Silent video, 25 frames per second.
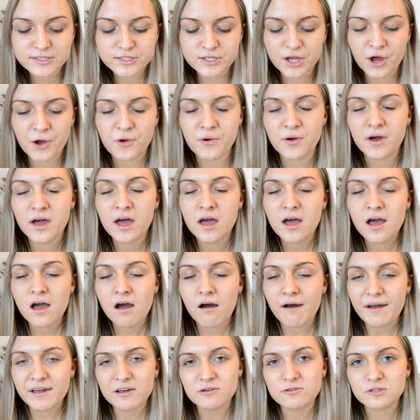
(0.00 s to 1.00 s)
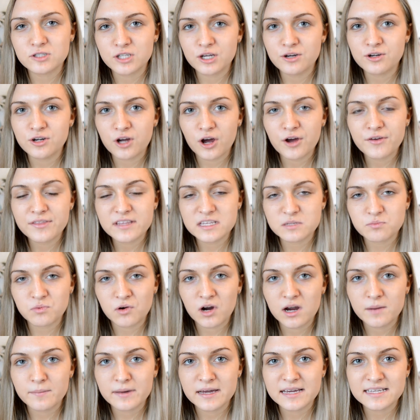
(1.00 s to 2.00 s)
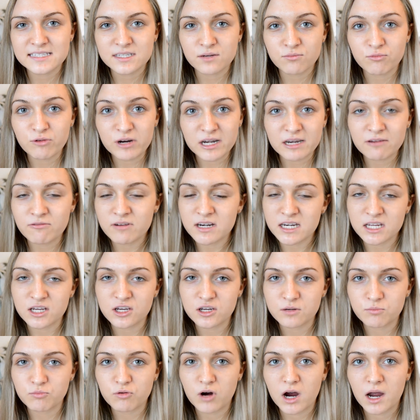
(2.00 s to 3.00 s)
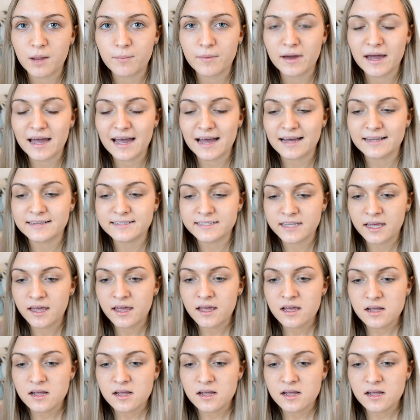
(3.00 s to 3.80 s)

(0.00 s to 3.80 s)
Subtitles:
So I also know this primer is a really good primer and